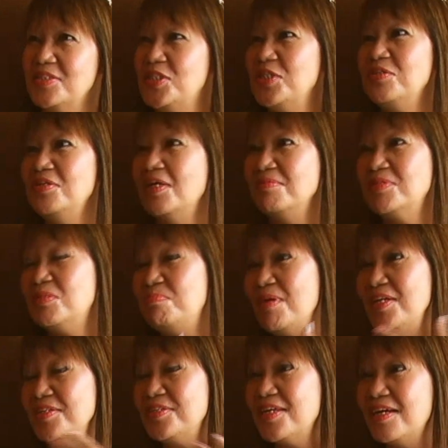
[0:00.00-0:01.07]
She could have
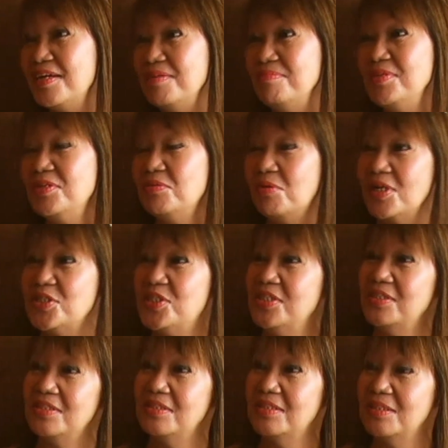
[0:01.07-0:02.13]
spent time, you know,
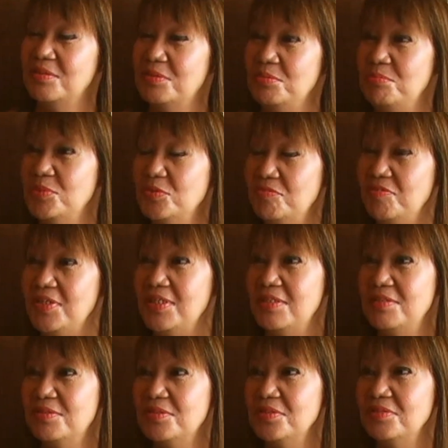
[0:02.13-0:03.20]
watching a good movie
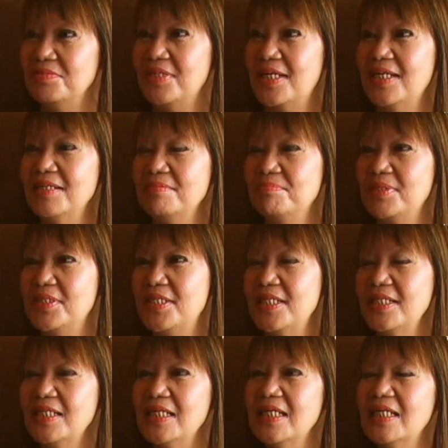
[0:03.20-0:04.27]
and all of that, but then